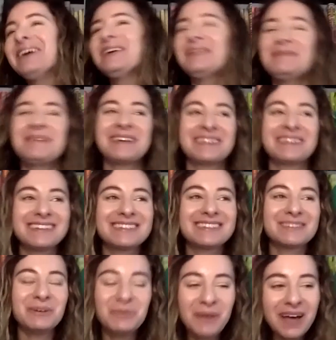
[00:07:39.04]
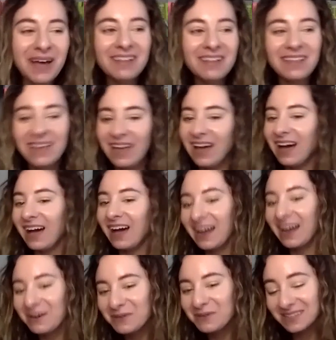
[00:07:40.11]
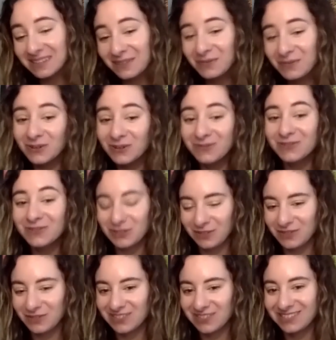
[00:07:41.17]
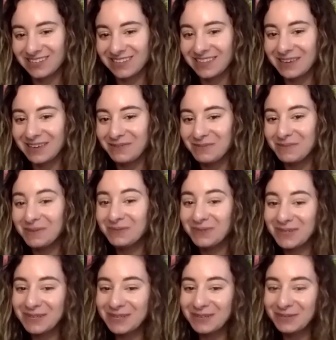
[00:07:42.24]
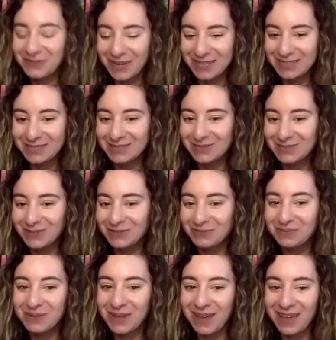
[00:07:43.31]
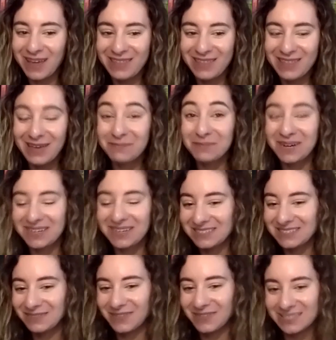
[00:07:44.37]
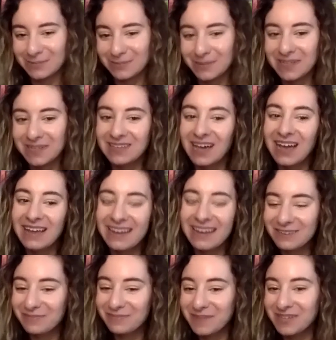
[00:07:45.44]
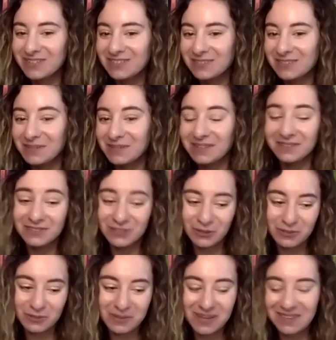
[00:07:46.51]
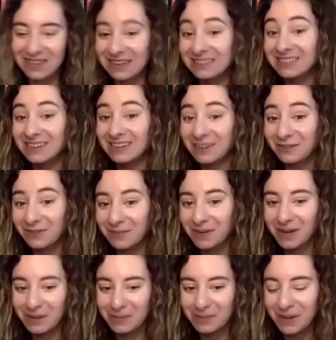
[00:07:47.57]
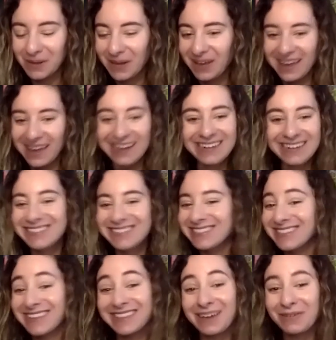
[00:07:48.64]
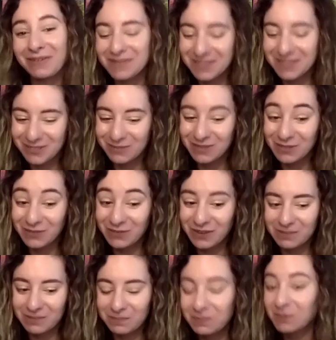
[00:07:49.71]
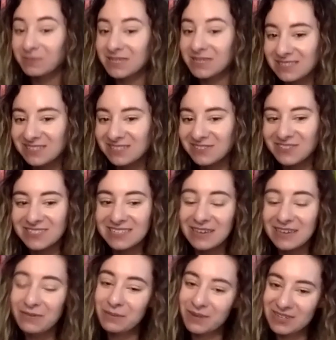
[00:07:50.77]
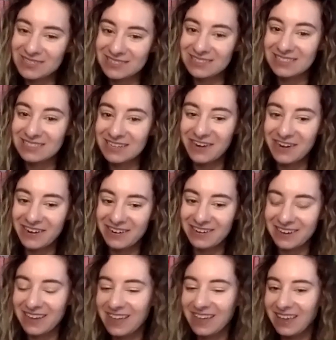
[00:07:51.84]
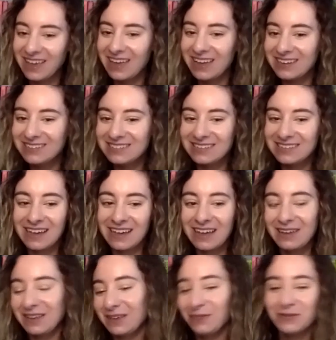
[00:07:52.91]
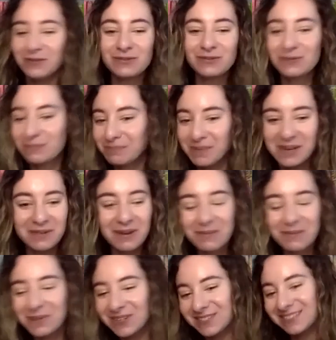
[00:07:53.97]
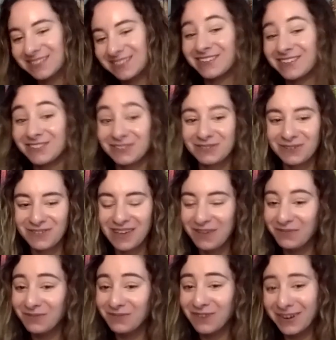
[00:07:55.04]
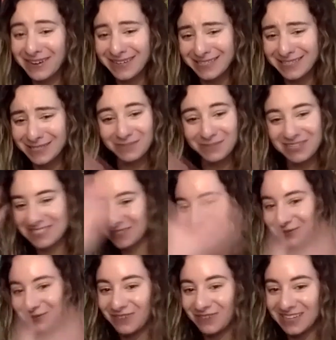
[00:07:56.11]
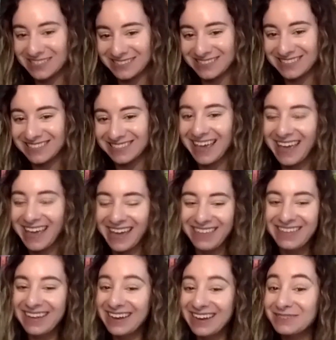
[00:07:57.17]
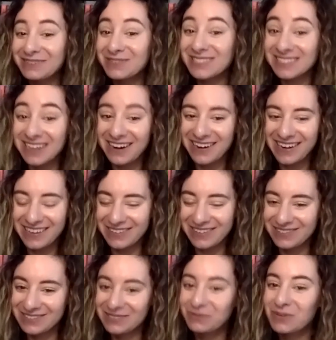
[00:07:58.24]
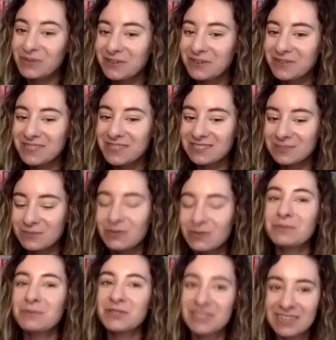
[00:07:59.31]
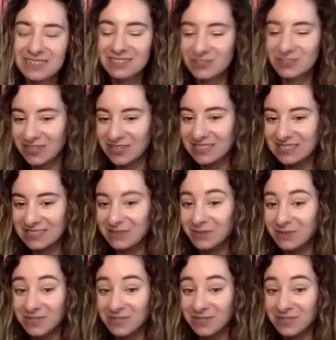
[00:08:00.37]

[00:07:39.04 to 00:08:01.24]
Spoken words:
Oh my goodness. Well, I really love golden retrievers, and I think it would be really fun to sort of play in that positive headspace. I kind of picture them a little dopey, like Doug from Up, and I just think that would be so much fun. But my sister does have a Boston Terrier, and if you've been around Boston Terriers, you know they have very expressive faces, and they kind of stare at you. So we pretend to translate what